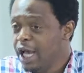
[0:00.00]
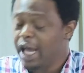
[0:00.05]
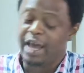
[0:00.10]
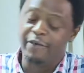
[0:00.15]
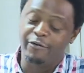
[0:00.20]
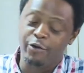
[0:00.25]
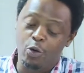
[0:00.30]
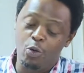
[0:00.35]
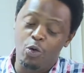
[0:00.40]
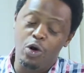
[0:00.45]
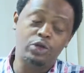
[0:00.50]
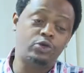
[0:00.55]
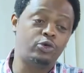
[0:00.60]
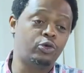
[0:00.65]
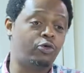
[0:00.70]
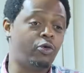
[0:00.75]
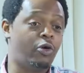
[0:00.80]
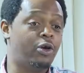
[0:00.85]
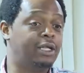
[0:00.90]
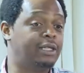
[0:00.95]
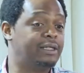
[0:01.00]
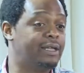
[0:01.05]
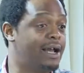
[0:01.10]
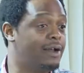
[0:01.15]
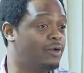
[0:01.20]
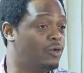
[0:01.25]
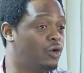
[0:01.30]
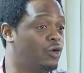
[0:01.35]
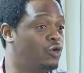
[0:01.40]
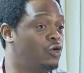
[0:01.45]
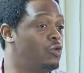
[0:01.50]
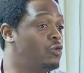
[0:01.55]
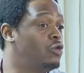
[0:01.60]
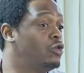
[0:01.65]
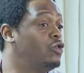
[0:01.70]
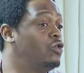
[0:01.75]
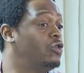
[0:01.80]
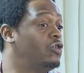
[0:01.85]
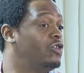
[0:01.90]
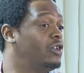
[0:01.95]
If you want to grow in tango, you
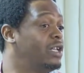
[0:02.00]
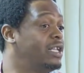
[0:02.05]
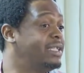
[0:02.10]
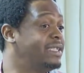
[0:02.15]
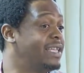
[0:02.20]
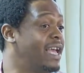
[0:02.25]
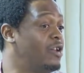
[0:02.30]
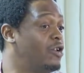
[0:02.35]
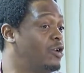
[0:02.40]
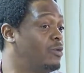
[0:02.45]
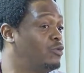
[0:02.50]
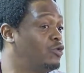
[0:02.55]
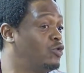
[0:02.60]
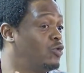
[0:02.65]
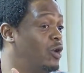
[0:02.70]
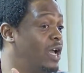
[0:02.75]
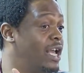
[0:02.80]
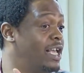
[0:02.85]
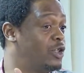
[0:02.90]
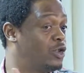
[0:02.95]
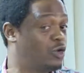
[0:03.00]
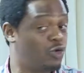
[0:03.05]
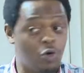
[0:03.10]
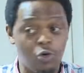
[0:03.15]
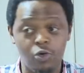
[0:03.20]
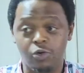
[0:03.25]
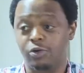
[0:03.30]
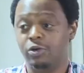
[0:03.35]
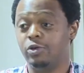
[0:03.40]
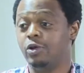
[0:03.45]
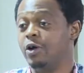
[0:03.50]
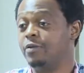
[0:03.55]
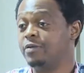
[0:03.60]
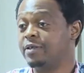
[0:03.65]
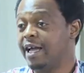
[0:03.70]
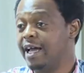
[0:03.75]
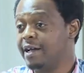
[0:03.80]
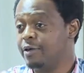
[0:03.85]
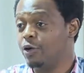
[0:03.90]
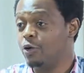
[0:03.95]
would usually sign up to a school of
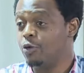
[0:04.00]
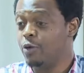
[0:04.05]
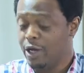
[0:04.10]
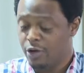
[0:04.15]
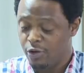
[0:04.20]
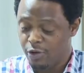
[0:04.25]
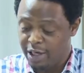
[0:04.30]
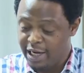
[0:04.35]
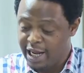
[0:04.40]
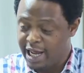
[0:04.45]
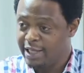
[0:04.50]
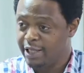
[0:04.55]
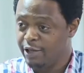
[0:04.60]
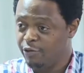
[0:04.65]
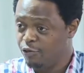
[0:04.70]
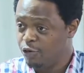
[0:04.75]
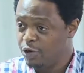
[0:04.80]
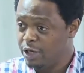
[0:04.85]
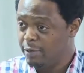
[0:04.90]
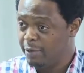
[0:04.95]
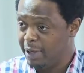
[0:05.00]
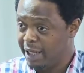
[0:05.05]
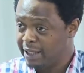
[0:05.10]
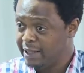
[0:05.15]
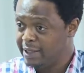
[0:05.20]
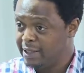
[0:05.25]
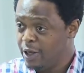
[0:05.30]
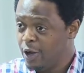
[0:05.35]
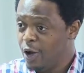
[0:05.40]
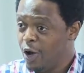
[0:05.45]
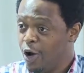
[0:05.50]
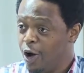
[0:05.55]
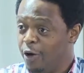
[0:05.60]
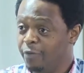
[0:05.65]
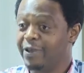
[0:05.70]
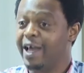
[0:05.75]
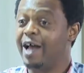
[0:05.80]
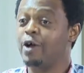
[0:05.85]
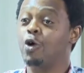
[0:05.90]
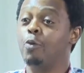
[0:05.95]
tango where you learn the rudiments
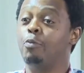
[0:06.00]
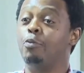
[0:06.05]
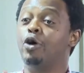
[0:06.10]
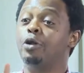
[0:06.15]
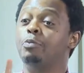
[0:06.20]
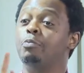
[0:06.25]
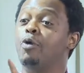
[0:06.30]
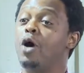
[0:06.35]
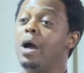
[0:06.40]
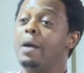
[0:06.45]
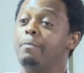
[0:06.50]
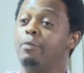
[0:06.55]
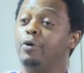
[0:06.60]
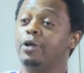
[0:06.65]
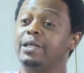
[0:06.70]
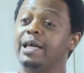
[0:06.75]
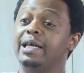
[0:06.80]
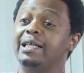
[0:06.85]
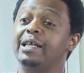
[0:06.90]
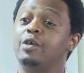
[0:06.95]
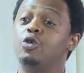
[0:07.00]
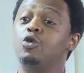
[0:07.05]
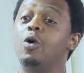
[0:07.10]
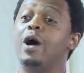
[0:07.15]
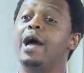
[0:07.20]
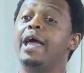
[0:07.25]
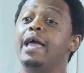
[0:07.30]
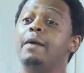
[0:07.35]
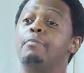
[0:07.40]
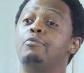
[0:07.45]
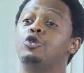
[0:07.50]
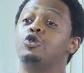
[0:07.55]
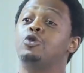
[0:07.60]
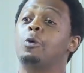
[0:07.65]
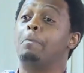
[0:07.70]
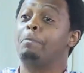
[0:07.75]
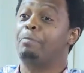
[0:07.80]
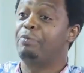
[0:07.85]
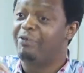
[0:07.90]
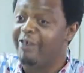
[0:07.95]
of tango, but more importantly, you are able
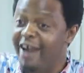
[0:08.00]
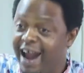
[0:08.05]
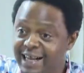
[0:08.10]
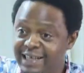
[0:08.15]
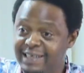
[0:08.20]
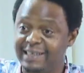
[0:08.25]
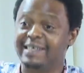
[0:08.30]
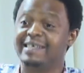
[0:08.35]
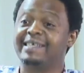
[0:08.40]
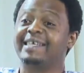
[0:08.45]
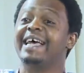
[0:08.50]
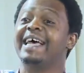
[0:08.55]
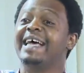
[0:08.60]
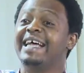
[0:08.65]
to practice